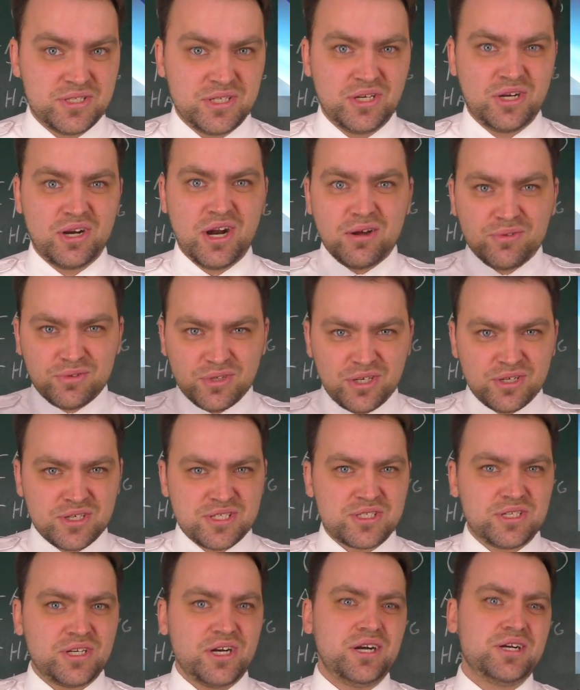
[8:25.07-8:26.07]
Ground air
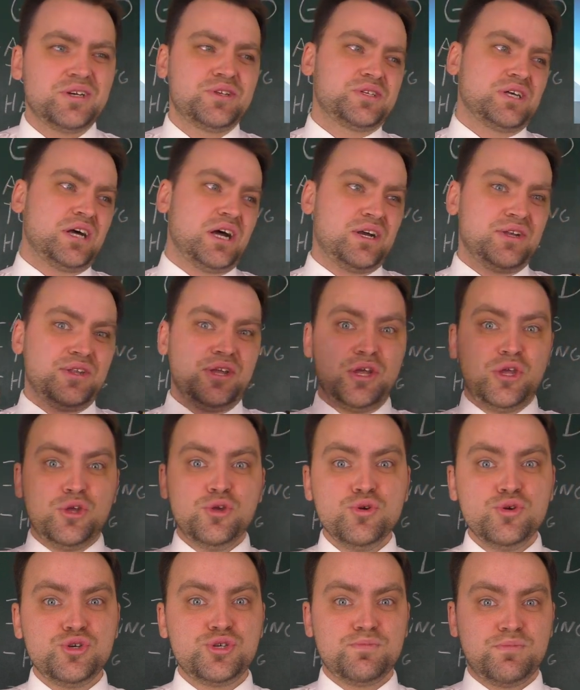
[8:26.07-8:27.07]
starters are the
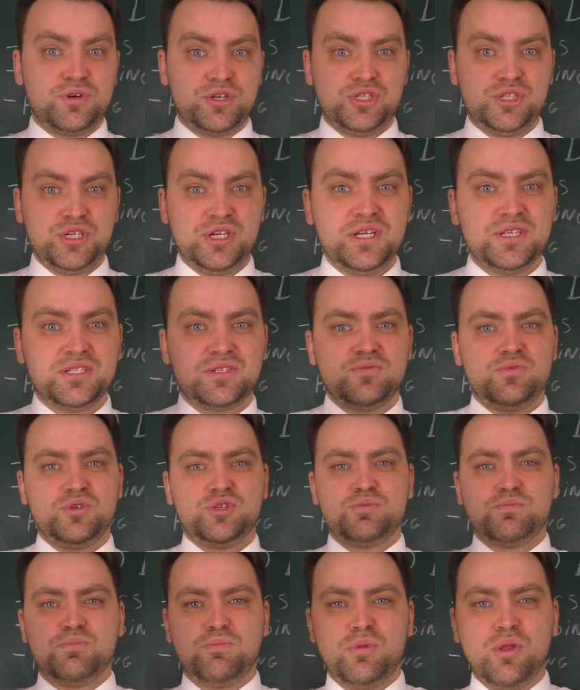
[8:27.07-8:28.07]
huge machines
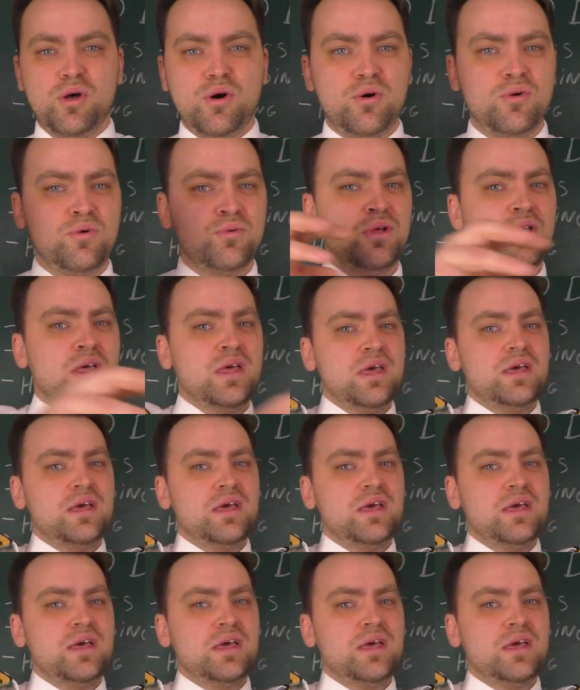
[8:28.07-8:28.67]
which blow